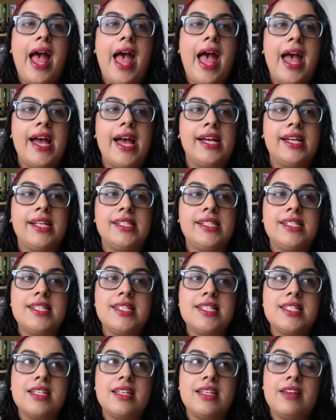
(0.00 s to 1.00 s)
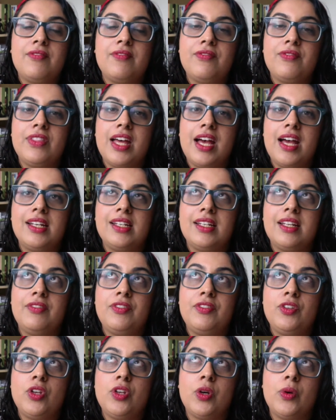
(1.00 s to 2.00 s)
And
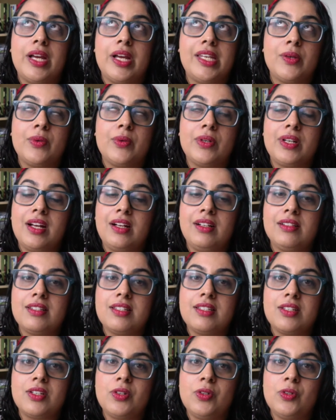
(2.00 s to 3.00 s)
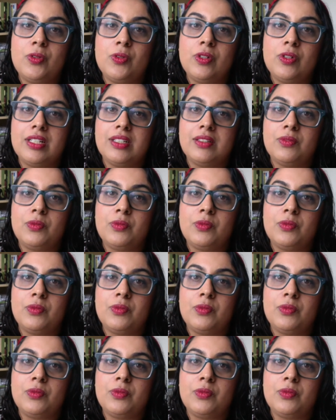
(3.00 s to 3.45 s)
if you know anyone else who